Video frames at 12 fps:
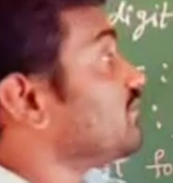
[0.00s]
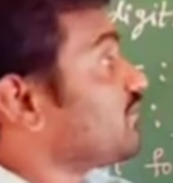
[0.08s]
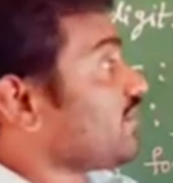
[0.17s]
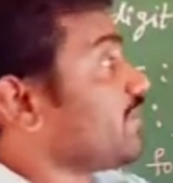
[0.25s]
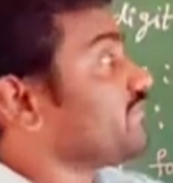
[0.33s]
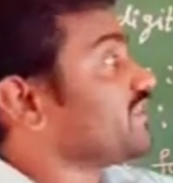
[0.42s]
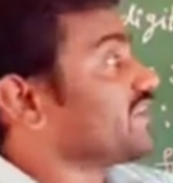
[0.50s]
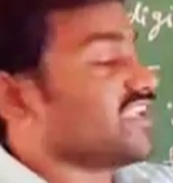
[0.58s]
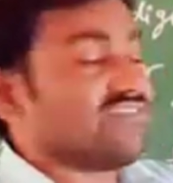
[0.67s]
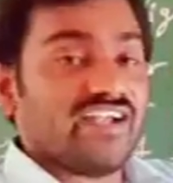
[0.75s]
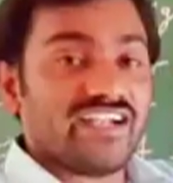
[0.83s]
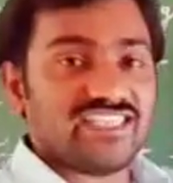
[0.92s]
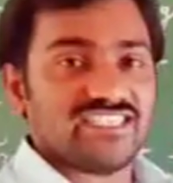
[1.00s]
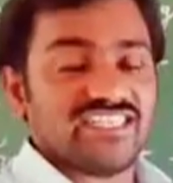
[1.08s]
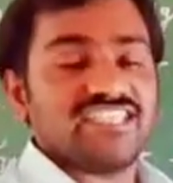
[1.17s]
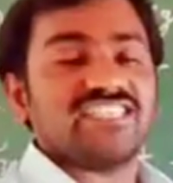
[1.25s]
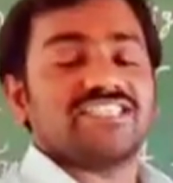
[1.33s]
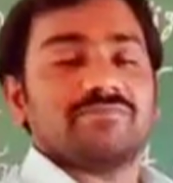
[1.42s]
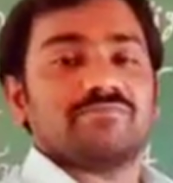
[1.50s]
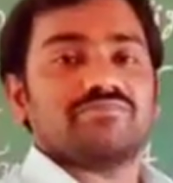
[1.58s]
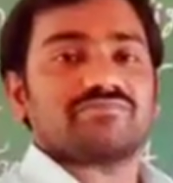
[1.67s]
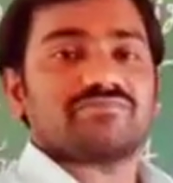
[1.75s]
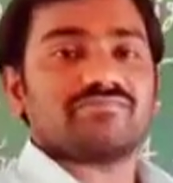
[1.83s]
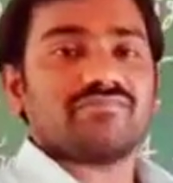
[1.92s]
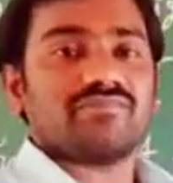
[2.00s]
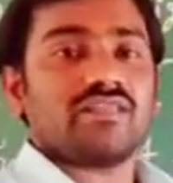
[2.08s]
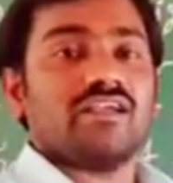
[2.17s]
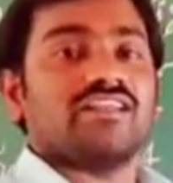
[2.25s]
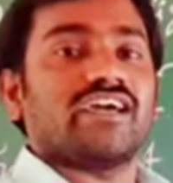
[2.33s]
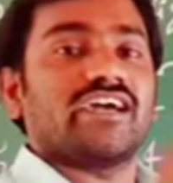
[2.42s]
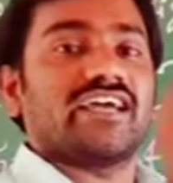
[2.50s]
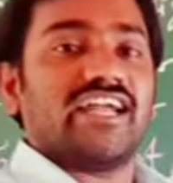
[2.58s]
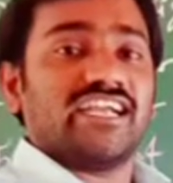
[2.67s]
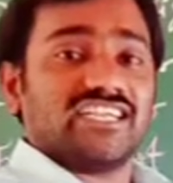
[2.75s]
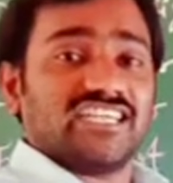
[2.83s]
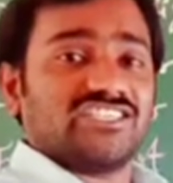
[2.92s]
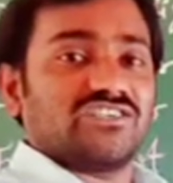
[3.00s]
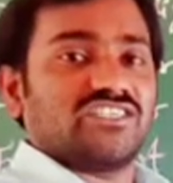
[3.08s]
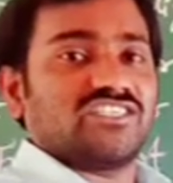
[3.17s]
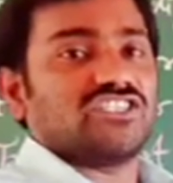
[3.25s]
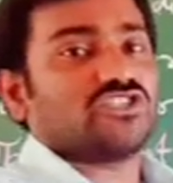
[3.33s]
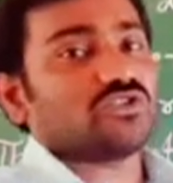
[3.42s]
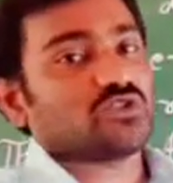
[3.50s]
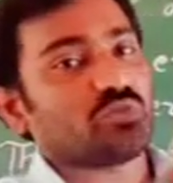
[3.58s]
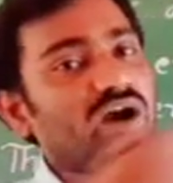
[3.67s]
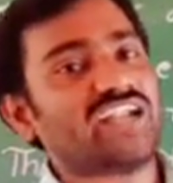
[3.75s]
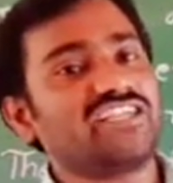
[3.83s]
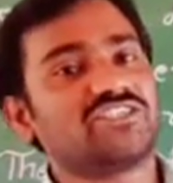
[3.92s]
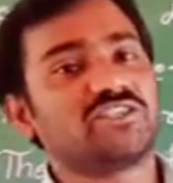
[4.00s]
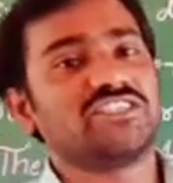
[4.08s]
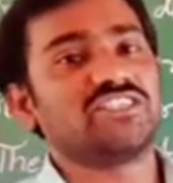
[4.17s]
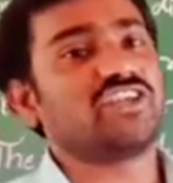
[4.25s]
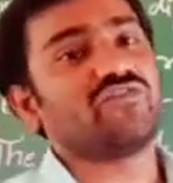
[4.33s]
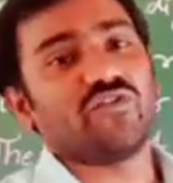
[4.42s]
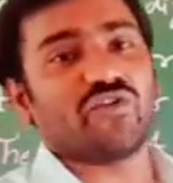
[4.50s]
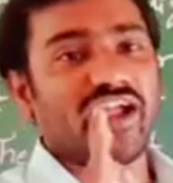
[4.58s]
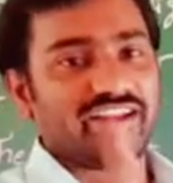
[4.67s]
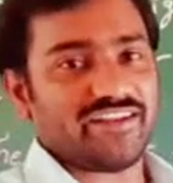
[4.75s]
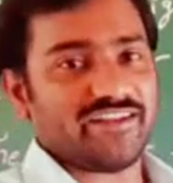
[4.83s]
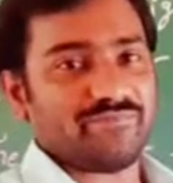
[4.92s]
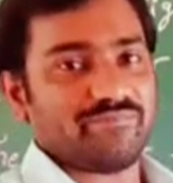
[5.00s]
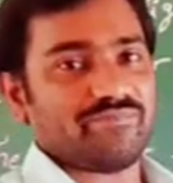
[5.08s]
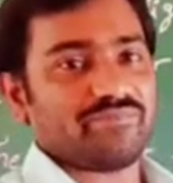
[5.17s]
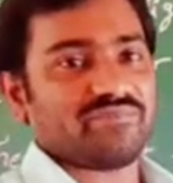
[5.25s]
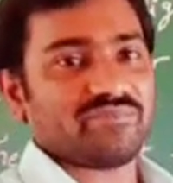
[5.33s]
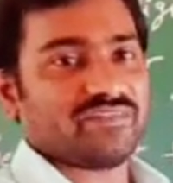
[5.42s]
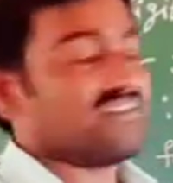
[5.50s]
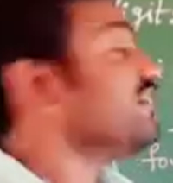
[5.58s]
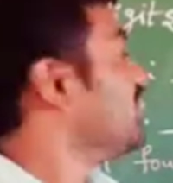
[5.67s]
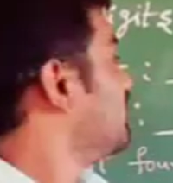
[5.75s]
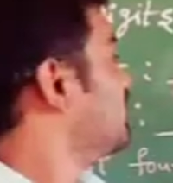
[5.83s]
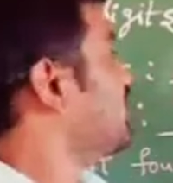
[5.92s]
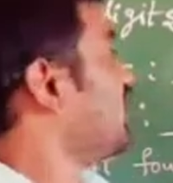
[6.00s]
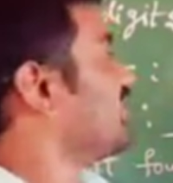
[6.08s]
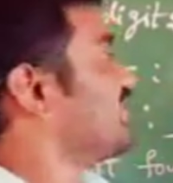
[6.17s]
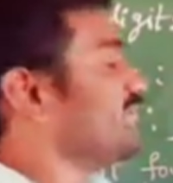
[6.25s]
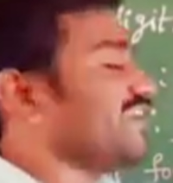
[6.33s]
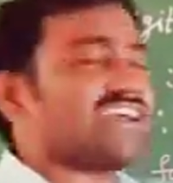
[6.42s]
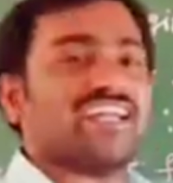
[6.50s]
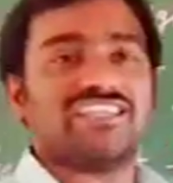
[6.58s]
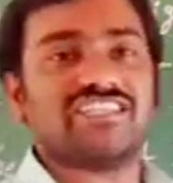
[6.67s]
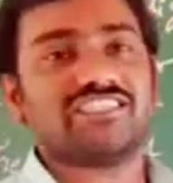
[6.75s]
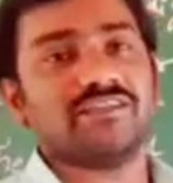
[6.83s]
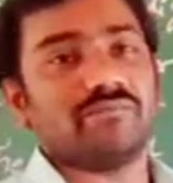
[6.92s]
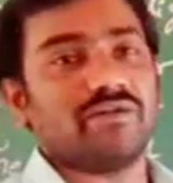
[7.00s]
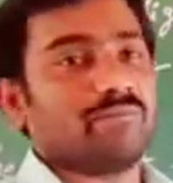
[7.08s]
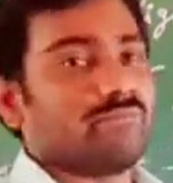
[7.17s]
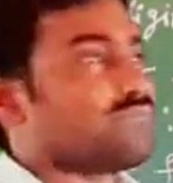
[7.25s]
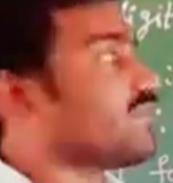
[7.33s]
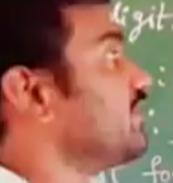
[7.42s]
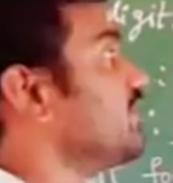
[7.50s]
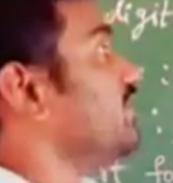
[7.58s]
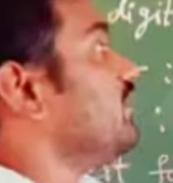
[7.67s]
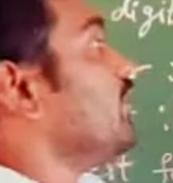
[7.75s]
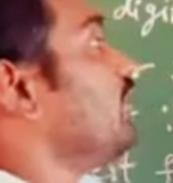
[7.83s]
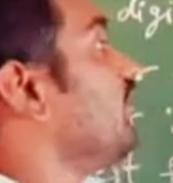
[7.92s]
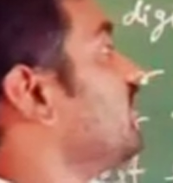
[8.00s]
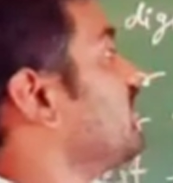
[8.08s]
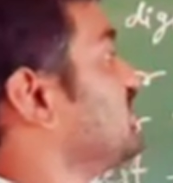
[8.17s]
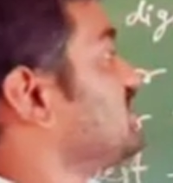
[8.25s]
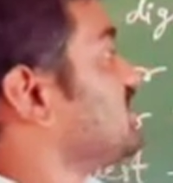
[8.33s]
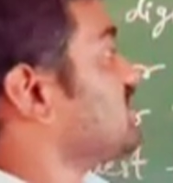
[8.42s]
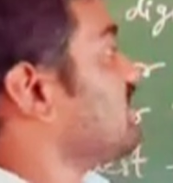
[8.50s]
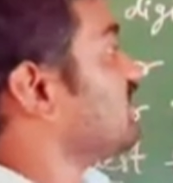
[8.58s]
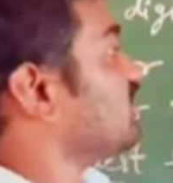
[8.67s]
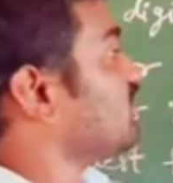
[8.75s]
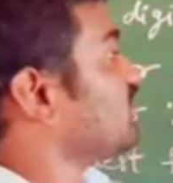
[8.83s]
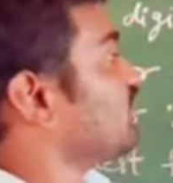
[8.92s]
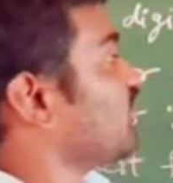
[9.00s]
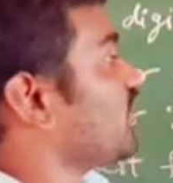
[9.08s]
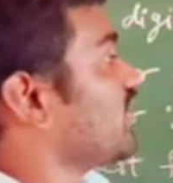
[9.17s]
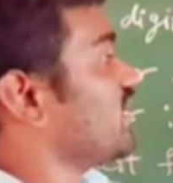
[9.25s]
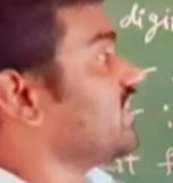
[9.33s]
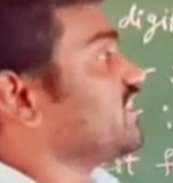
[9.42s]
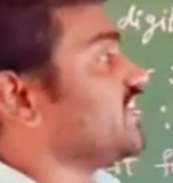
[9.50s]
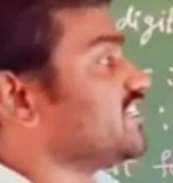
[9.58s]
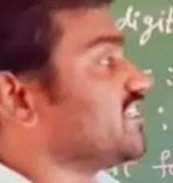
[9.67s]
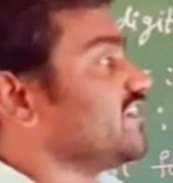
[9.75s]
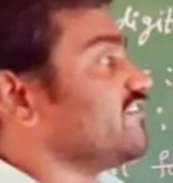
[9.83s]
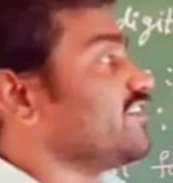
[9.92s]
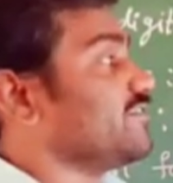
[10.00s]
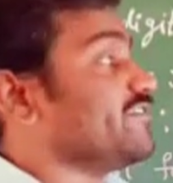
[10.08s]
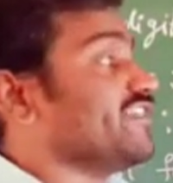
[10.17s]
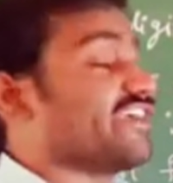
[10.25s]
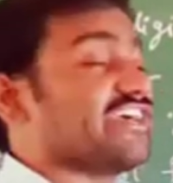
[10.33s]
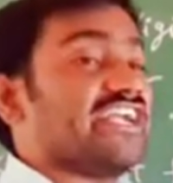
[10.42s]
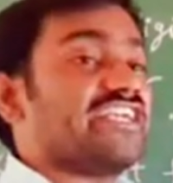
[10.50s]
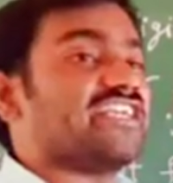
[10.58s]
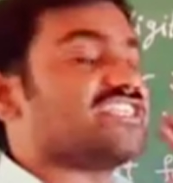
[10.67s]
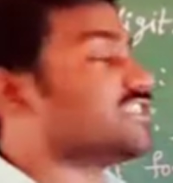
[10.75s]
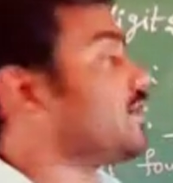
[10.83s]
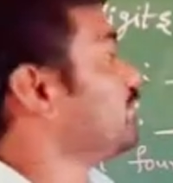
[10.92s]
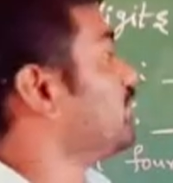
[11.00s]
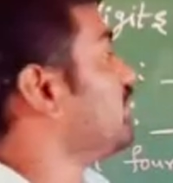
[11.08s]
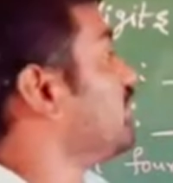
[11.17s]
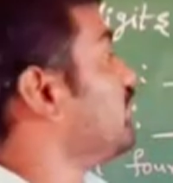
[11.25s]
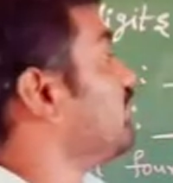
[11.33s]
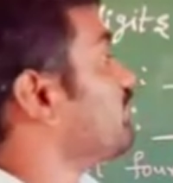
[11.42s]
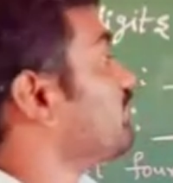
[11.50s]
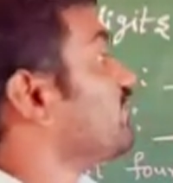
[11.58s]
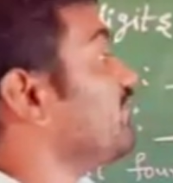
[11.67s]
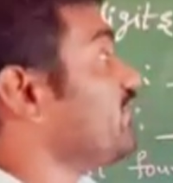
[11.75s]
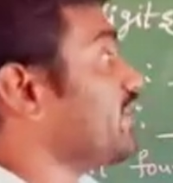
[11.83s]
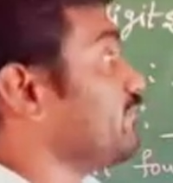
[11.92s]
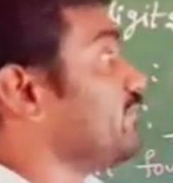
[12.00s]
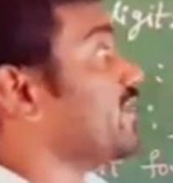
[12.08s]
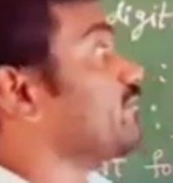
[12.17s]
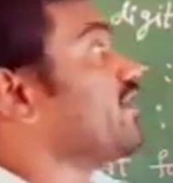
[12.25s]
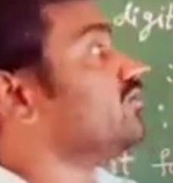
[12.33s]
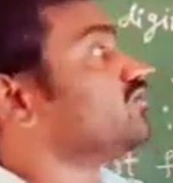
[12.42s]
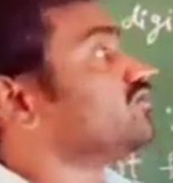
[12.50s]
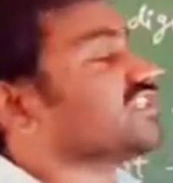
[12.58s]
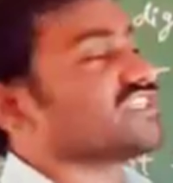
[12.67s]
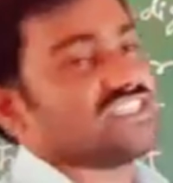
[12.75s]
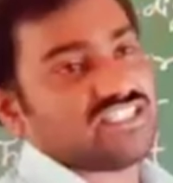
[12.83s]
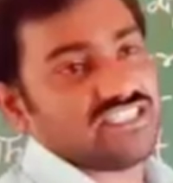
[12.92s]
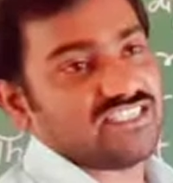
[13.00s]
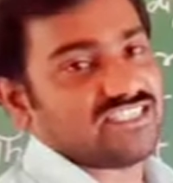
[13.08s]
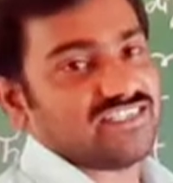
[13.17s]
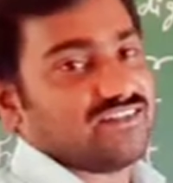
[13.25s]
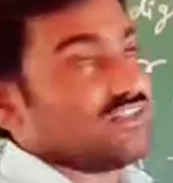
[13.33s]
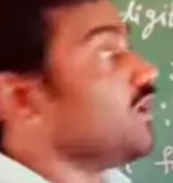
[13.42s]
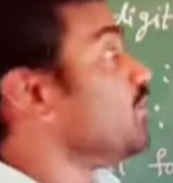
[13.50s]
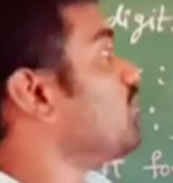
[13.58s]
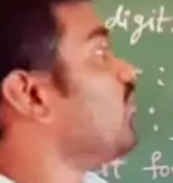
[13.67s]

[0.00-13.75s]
from the given digits the greatest digit to smallest digit. If you write, that will be a greatest number. Only this 7430 will be a greatest number we can make by using this digit.